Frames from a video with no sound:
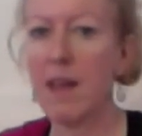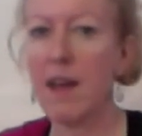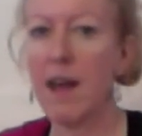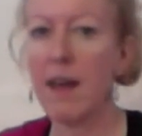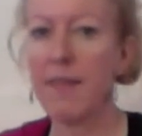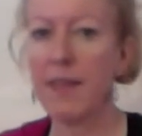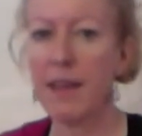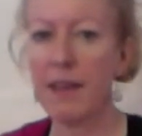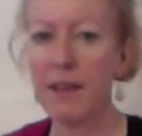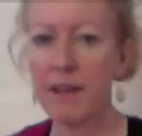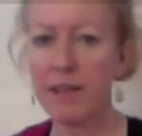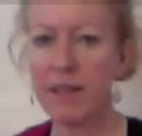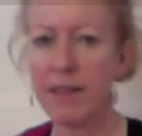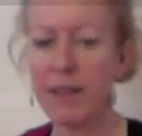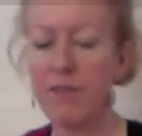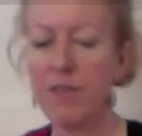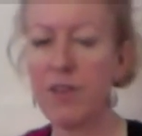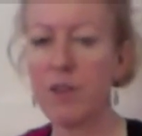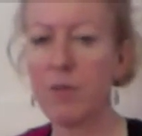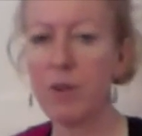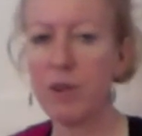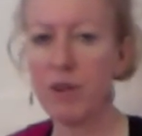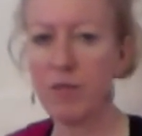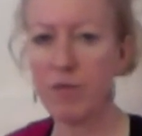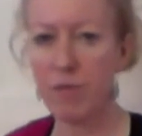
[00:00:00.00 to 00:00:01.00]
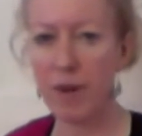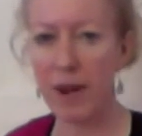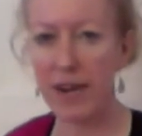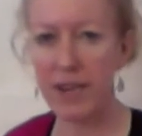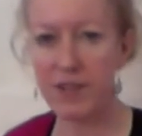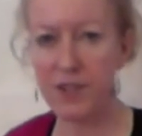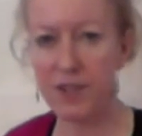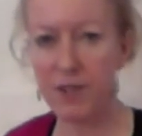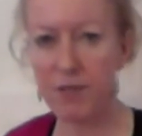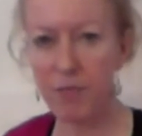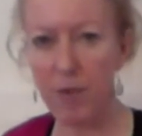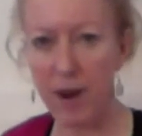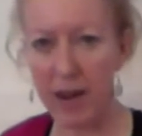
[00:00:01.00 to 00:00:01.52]
and that'll give you a
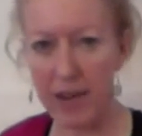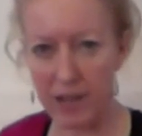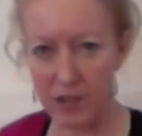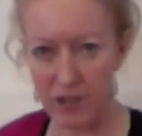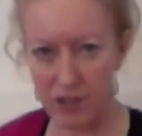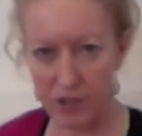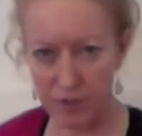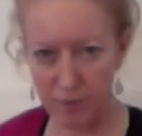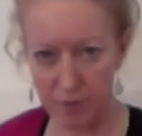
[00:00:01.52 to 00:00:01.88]
greater range of